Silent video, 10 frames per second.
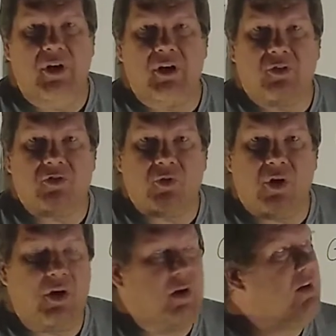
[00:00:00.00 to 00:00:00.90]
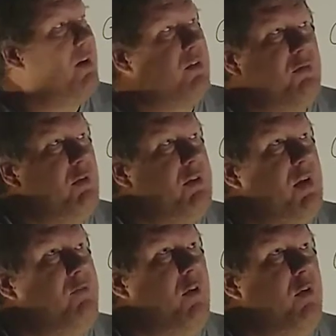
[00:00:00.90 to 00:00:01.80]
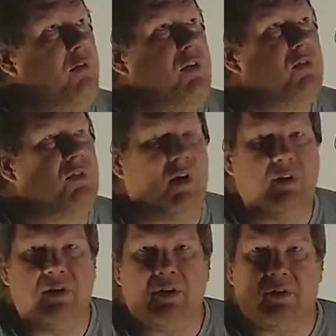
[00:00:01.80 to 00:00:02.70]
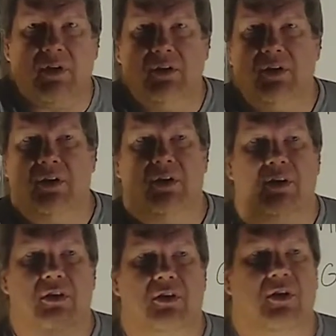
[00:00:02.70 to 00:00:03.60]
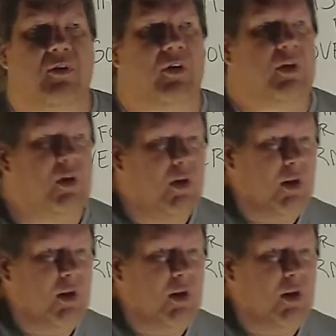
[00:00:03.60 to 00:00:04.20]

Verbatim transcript: They are trying. It's what they've always done, and they'll continue to do it.